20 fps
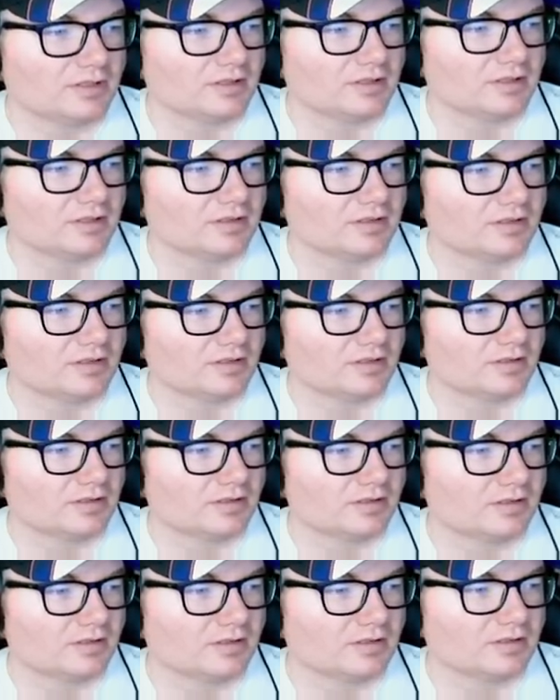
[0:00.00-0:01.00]

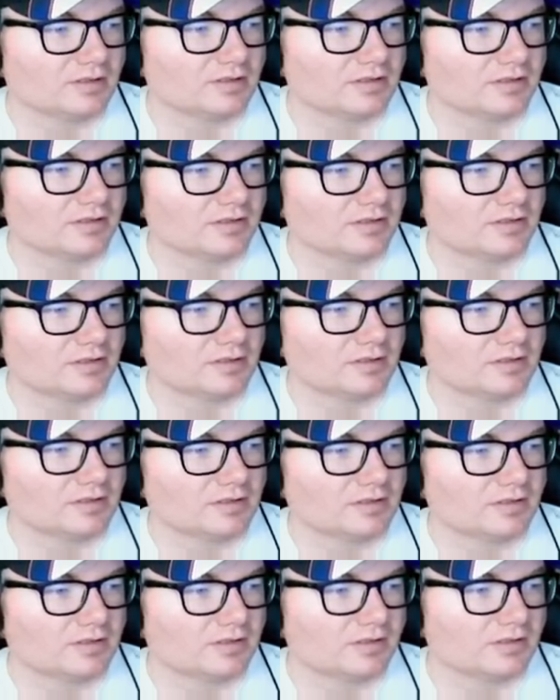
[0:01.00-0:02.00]

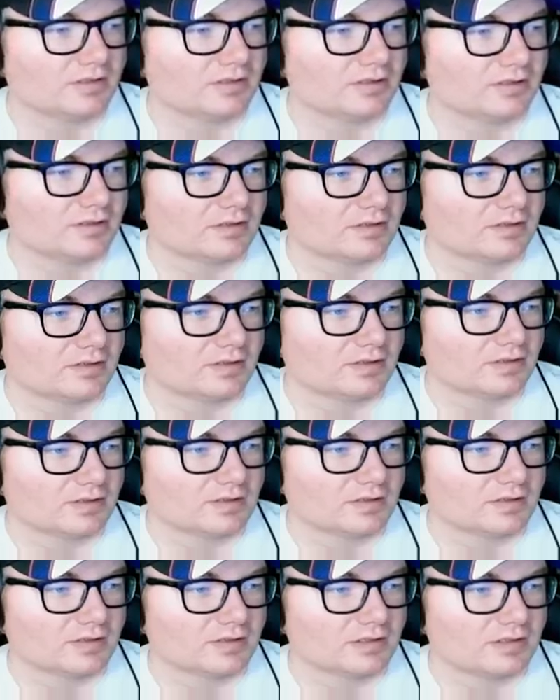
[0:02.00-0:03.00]
Nothing is said.